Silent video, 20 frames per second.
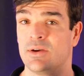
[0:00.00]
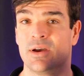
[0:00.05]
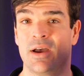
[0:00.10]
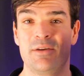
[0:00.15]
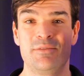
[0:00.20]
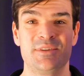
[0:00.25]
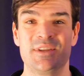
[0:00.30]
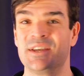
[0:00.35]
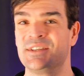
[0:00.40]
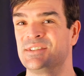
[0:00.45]

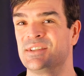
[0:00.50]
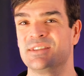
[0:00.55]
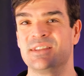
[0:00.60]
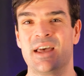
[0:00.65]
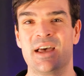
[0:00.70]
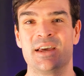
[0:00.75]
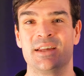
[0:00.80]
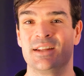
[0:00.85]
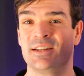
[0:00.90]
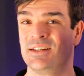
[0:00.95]
I've tested
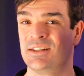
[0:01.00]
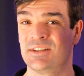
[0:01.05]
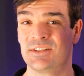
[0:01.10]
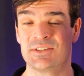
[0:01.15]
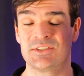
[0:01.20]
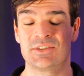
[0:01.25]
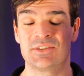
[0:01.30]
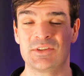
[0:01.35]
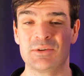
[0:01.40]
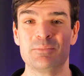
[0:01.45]
that and it
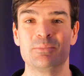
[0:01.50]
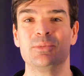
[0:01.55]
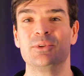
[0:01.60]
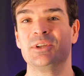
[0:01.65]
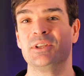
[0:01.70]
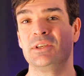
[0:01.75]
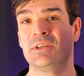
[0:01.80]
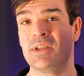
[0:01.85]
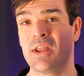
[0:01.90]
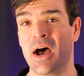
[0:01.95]
is
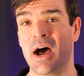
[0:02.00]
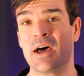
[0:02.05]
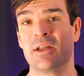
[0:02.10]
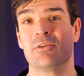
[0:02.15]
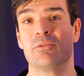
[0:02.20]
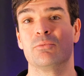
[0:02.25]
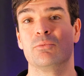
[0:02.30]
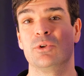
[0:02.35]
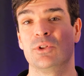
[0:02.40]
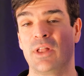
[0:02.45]
simply
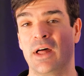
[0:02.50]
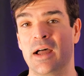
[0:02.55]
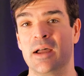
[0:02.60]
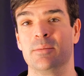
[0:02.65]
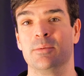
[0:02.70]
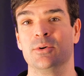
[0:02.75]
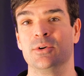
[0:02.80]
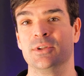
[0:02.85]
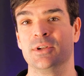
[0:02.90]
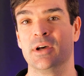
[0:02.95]
not
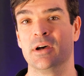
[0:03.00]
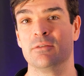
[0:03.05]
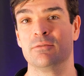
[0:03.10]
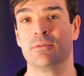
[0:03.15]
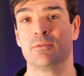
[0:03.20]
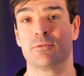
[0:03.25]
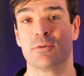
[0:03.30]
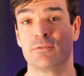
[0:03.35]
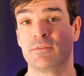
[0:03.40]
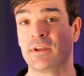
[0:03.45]
reliable
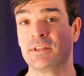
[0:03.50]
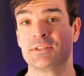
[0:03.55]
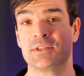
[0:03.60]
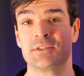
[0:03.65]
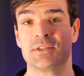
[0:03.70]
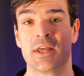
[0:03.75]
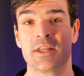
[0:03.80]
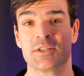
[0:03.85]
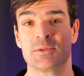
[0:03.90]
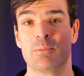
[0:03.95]
enough for
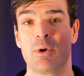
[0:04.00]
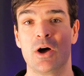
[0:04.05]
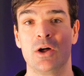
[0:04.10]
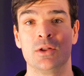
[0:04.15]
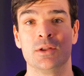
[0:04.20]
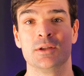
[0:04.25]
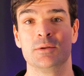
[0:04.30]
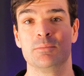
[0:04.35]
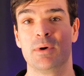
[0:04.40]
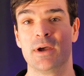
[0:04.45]
fences that
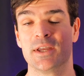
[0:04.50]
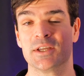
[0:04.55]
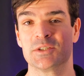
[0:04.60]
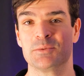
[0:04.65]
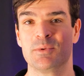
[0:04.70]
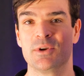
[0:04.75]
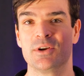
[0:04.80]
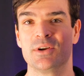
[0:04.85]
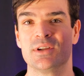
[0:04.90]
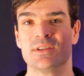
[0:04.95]
small in my
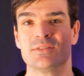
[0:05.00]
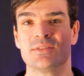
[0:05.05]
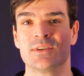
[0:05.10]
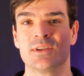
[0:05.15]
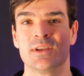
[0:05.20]
experience.